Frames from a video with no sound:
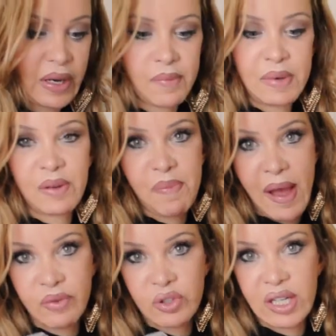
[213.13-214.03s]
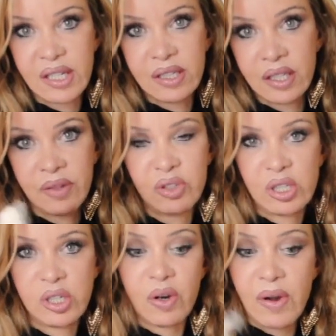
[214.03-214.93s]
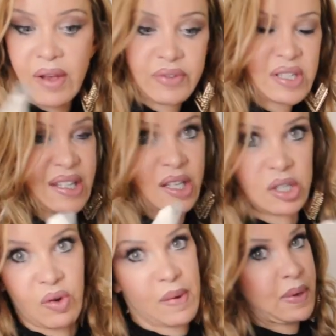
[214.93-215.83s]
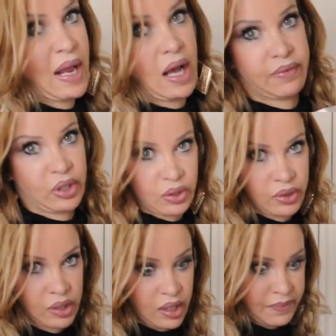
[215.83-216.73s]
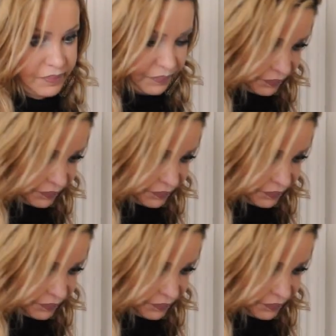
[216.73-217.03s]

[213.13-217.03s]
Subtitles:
they come in little pouches, so you don't have to sit there scraping it out of the coconut.